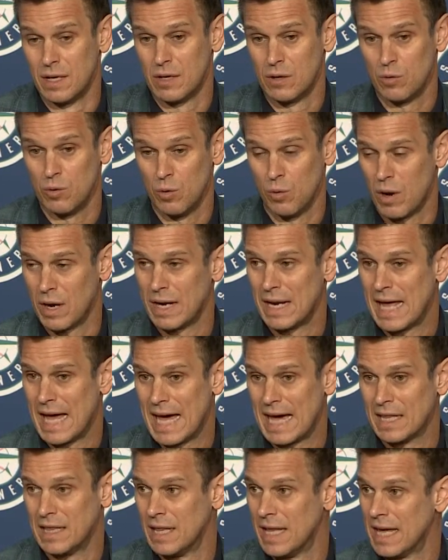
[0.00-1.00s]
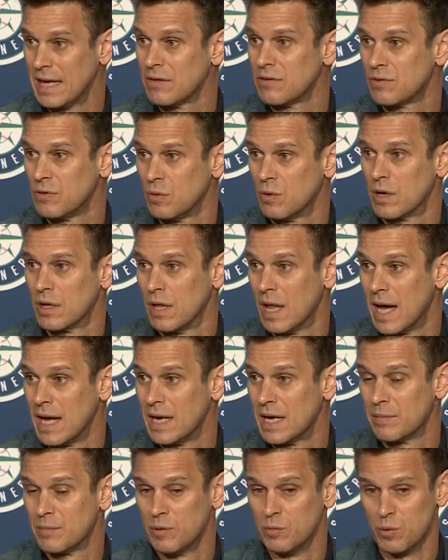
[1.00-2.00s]
We wanted to add length to our
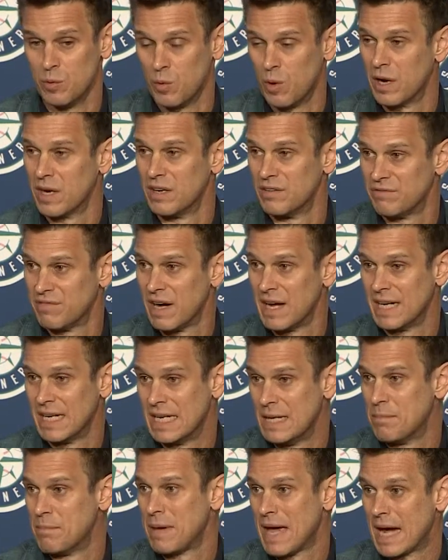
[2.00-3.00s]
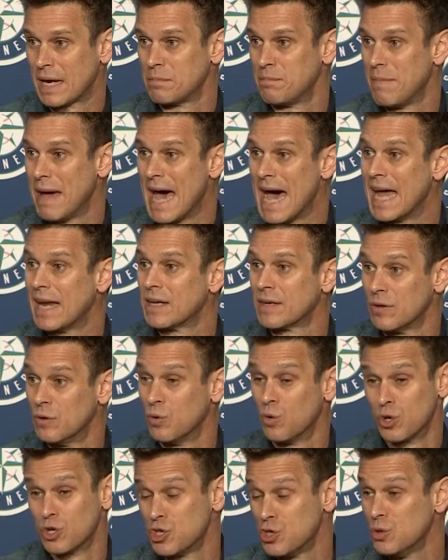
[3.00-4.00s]
lineup, and we wanted to find an impact bat
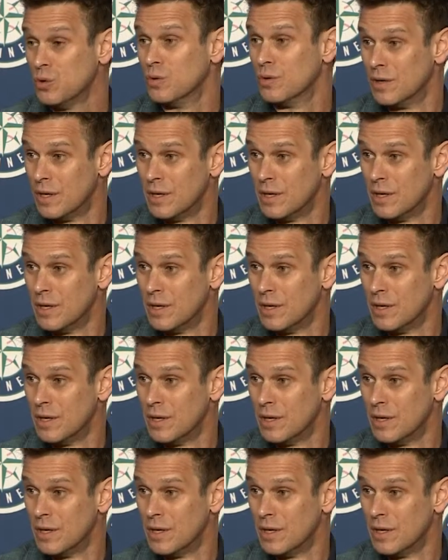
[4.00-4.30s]
or two